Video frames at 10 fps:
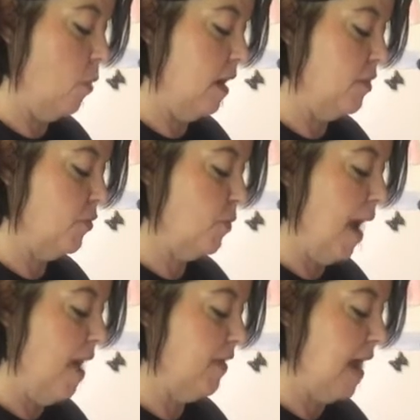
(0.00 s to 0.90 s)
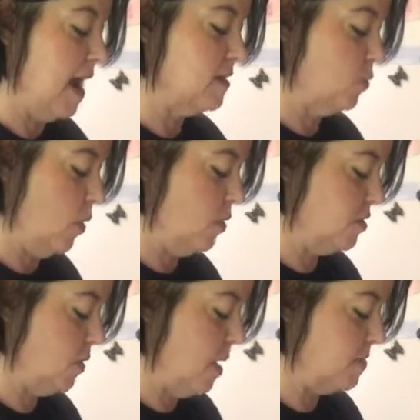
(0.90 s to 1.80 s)
I want it throughout the
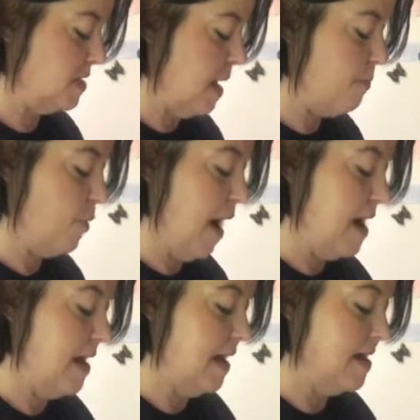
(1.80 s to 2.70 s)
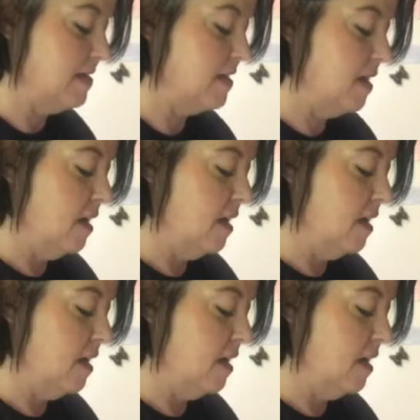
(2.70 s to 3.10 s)
casserole, so I'm separating it.